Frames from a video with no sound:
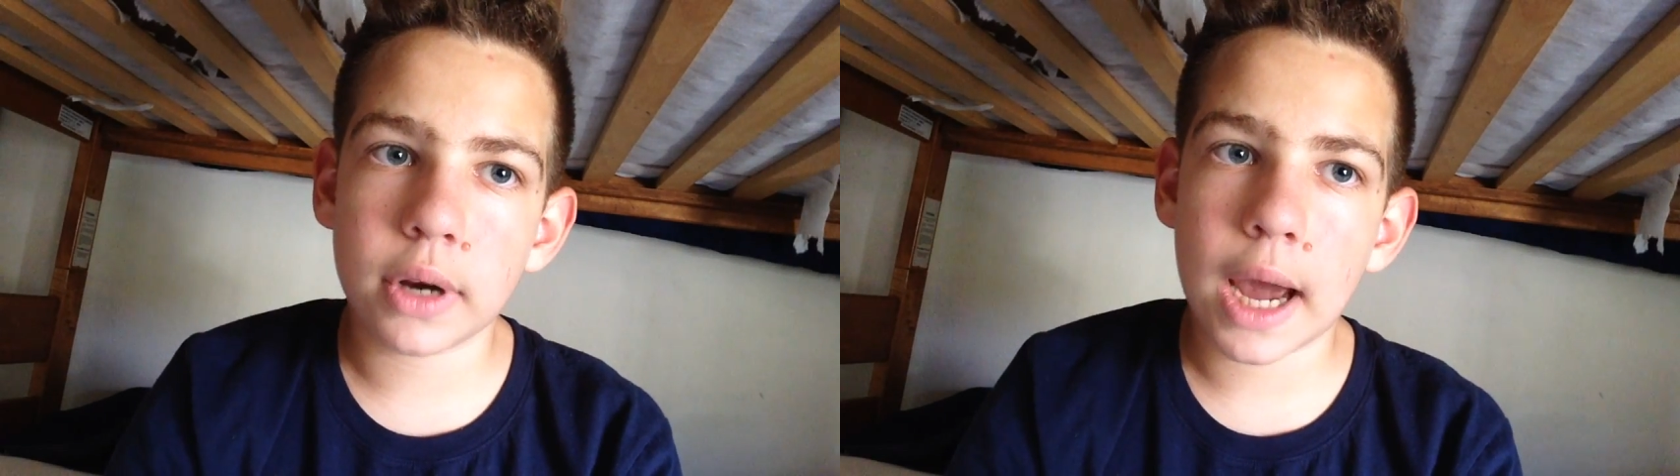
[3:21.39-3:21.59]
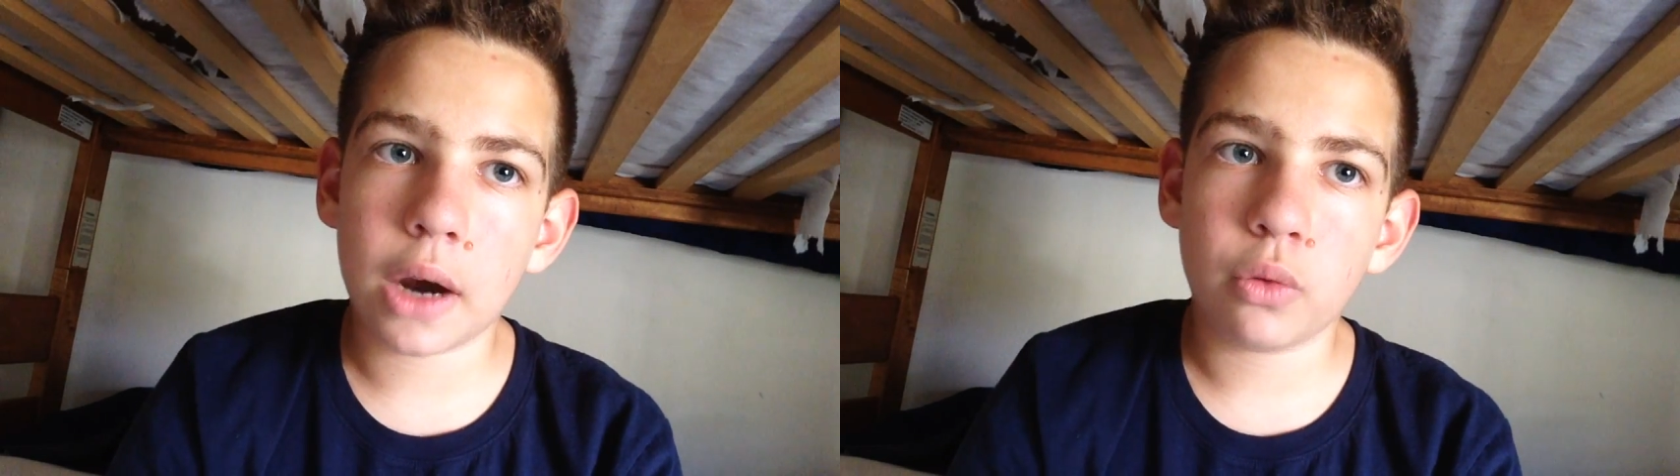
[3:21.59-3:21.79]

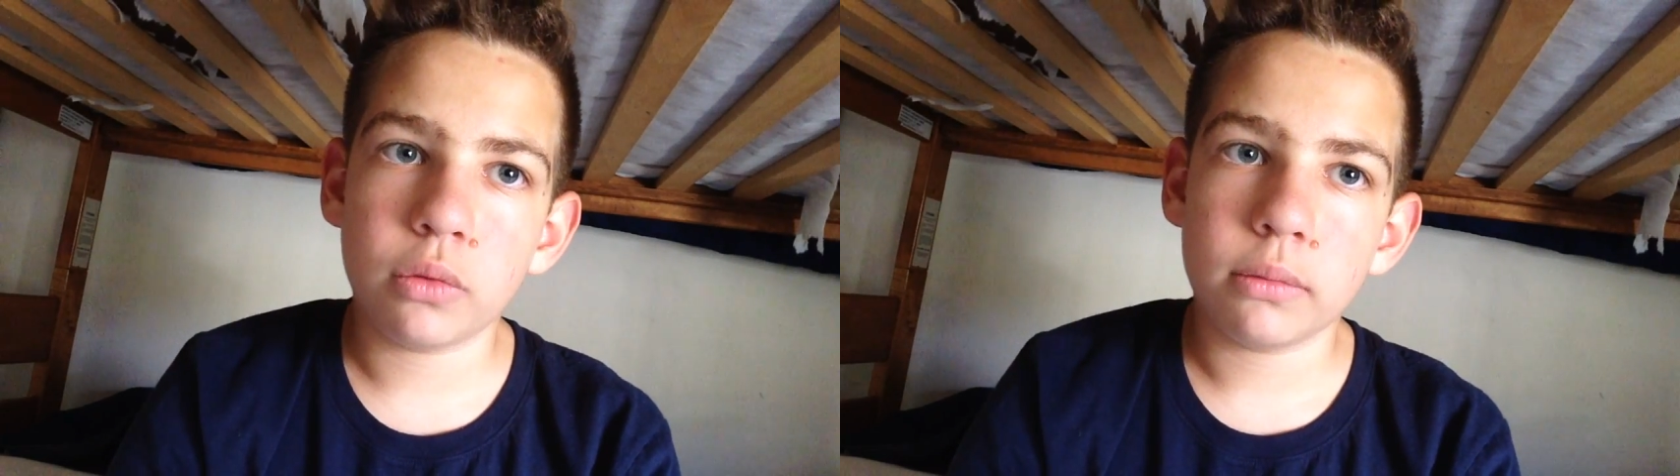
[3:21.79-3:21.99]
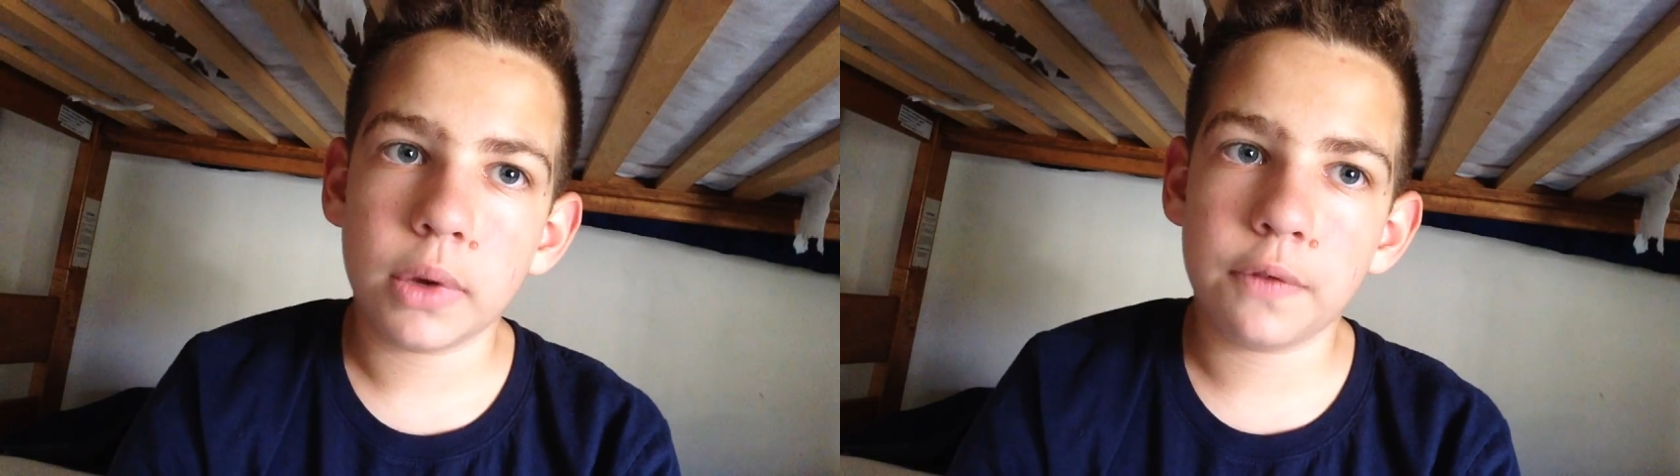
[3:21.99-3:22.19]
now
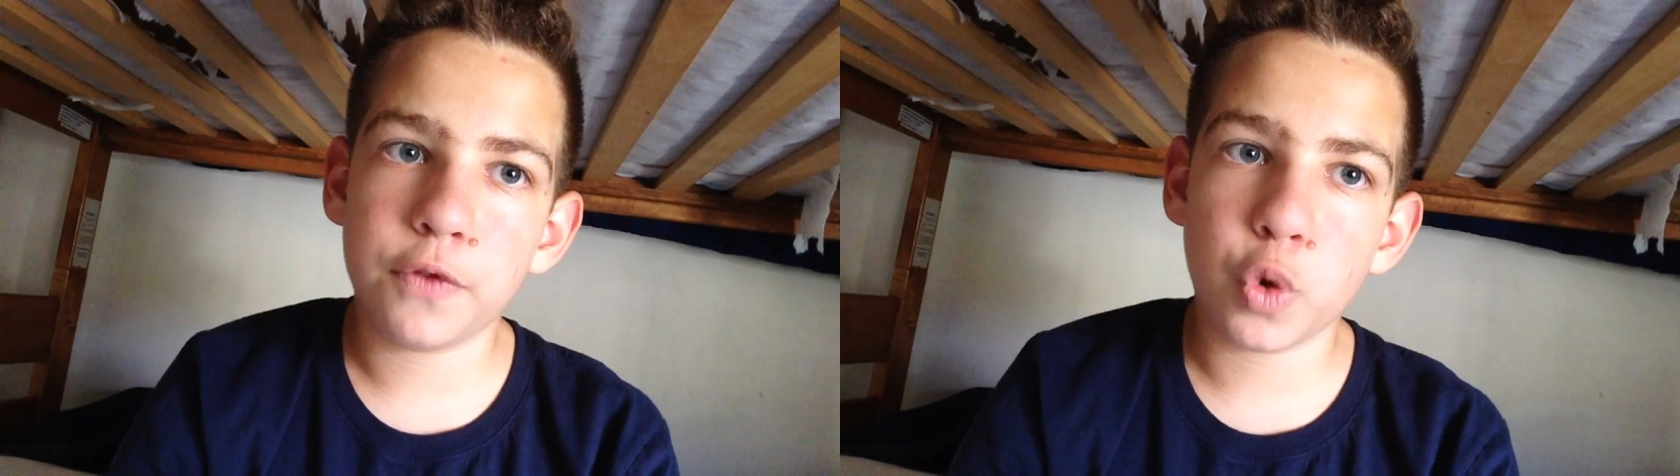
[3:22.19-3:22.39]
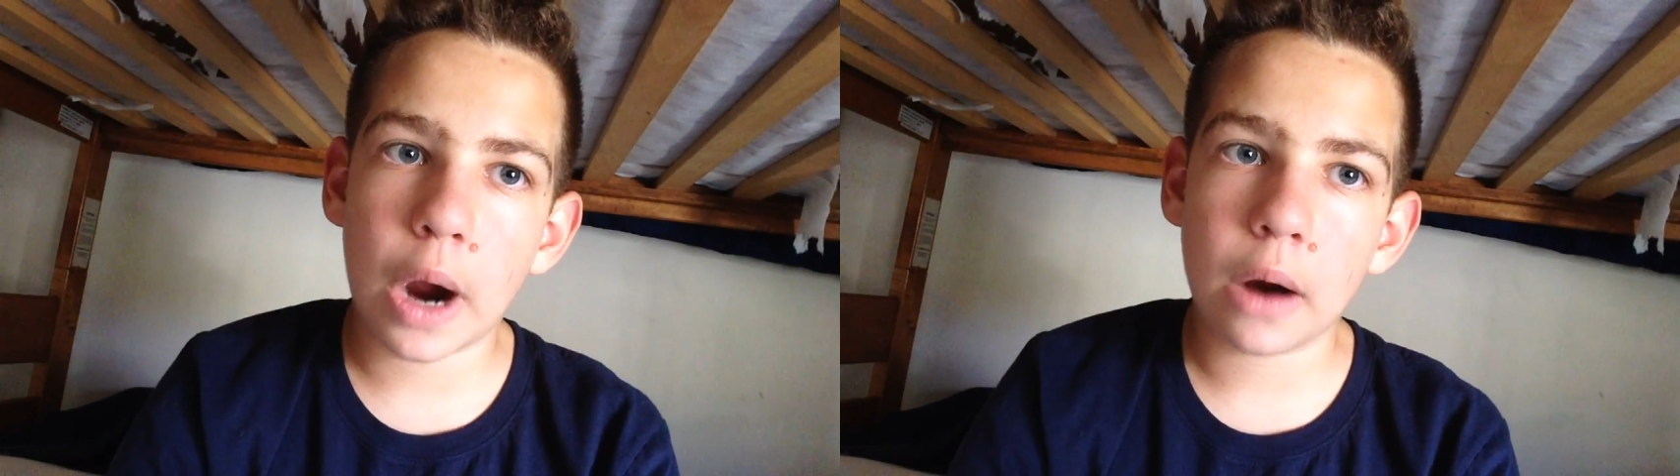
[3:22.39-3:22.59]
in a
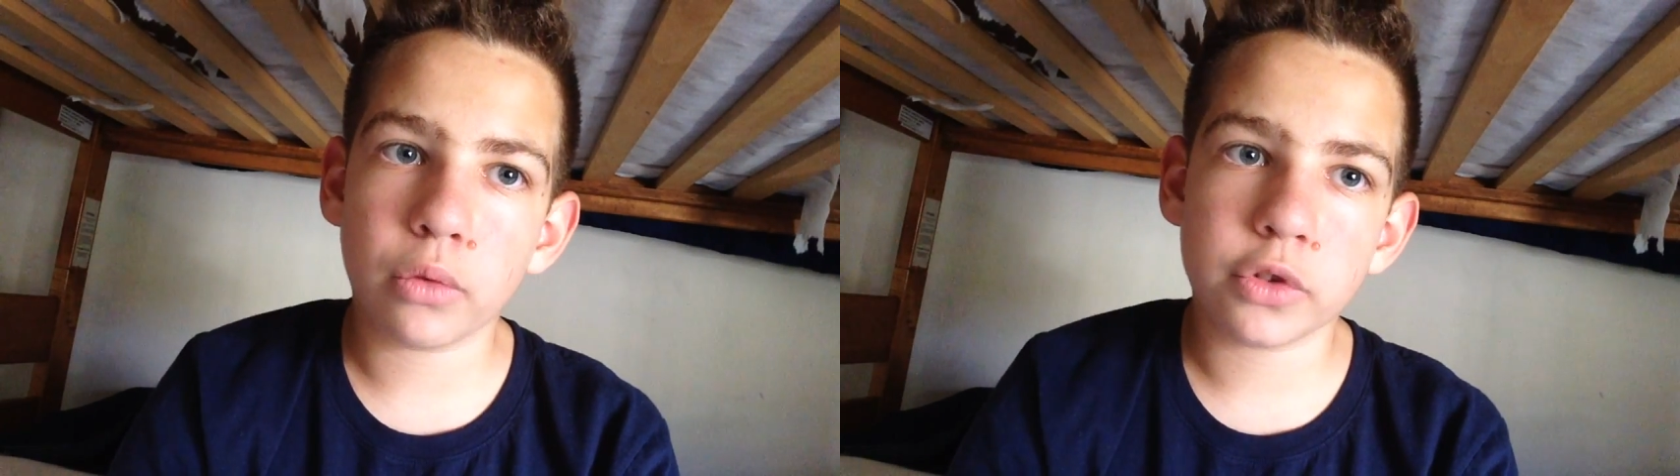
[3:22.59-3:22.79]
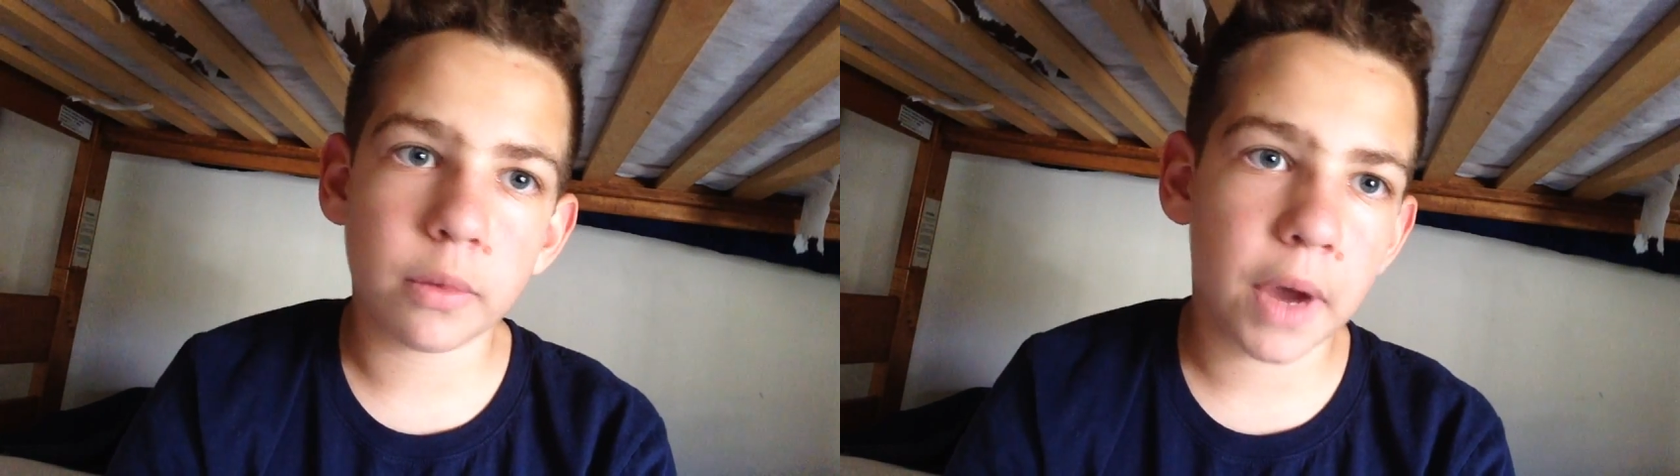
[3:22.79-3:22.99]
few hours.